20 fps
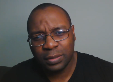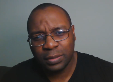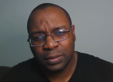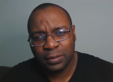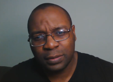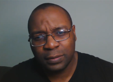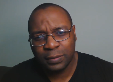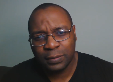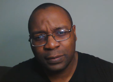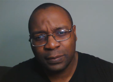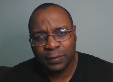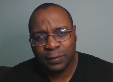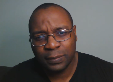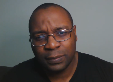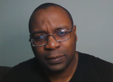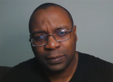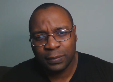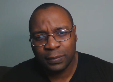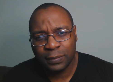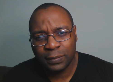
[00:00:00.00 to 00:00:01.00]

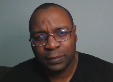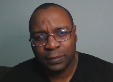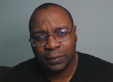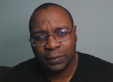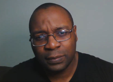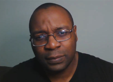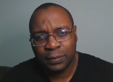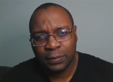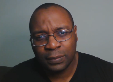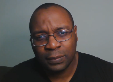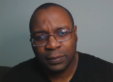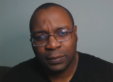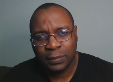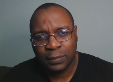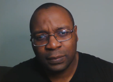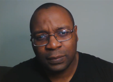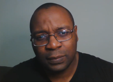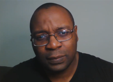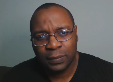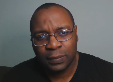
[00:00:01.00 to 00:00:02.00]

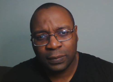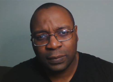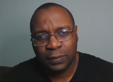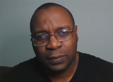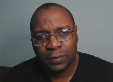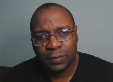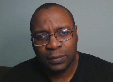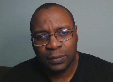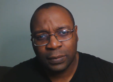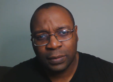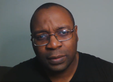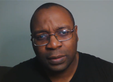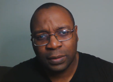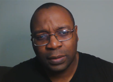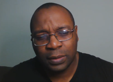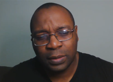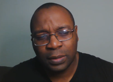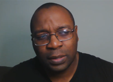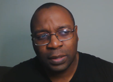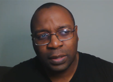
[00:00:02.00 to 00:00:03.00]

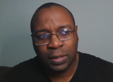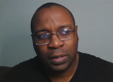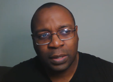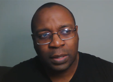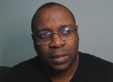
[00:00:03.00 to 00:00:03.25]
Nothing is said.